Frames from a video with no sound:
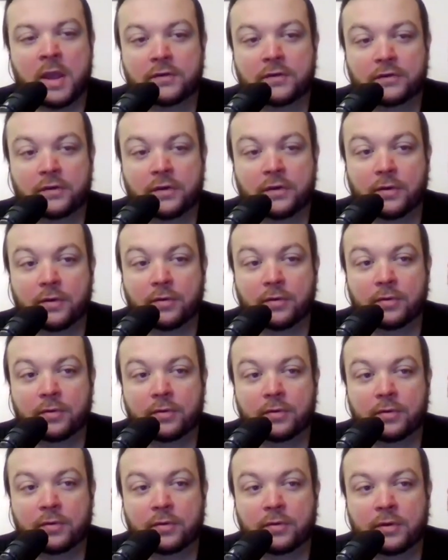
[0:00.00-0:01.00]
And so
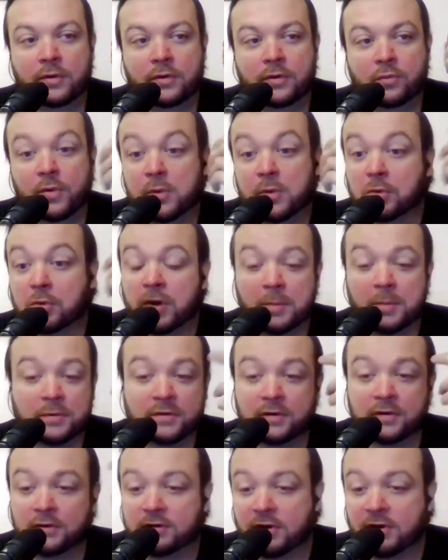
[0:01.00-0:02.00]
we were
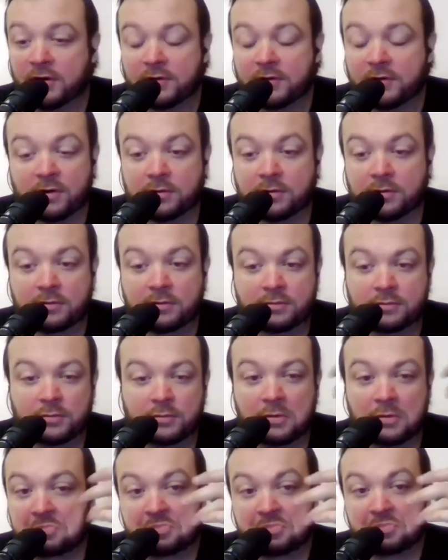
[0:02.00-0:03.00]
able to discover
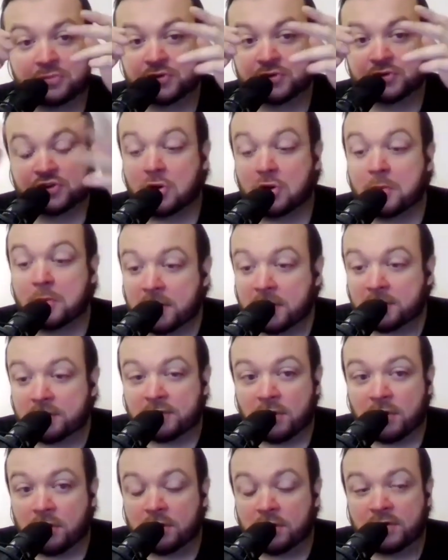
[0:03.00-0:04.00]
so many
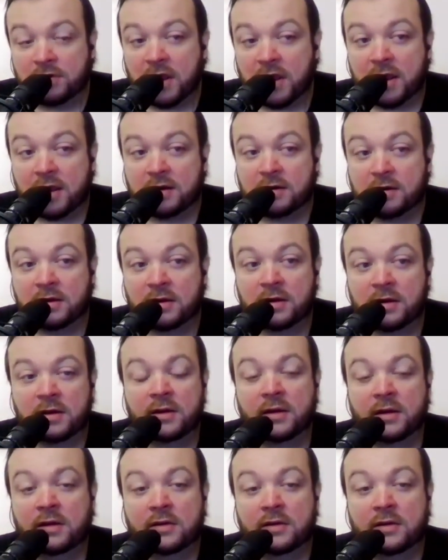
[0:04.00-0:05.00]
stars had
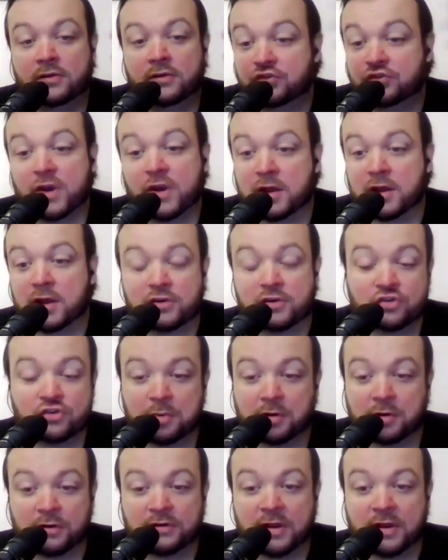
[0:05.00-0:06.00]
giant
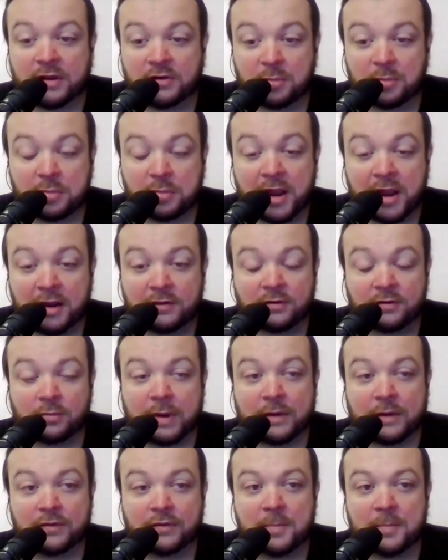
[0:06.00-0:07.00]
Jupiter-sized planets
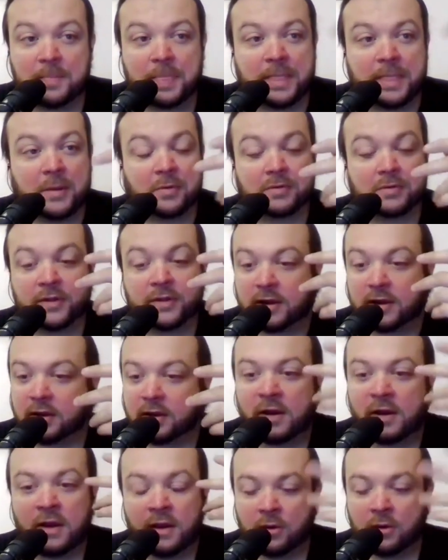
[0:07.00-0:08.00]
around them. And we're
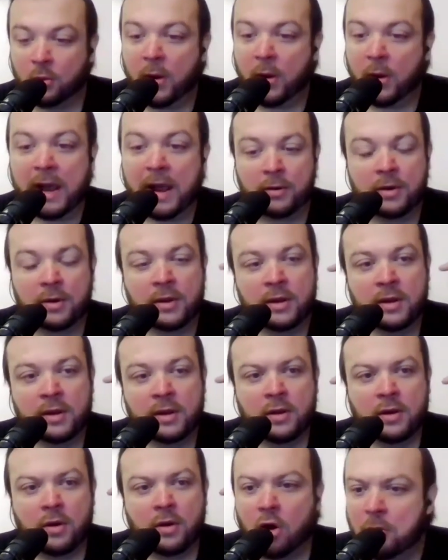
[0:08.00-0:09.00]
like, wow,
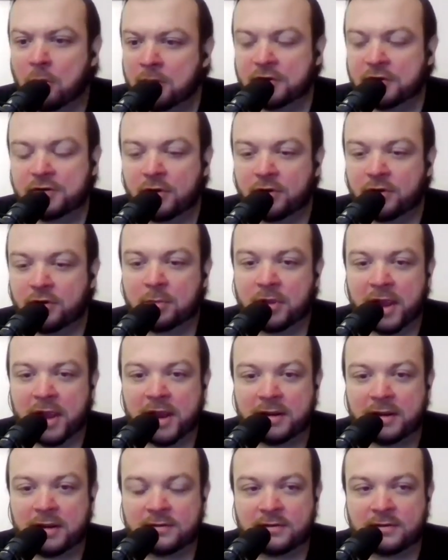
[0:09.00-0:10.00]
almost all the
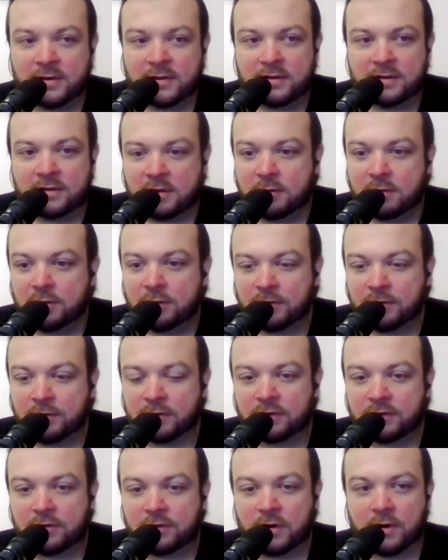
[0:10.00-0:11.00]
planets in the
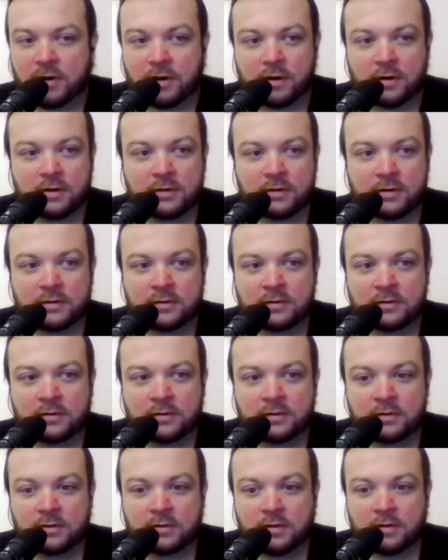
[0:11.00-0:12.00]
universe are
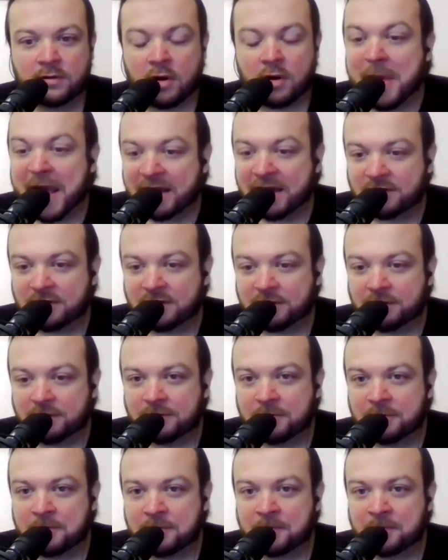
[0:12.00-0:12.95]
massive.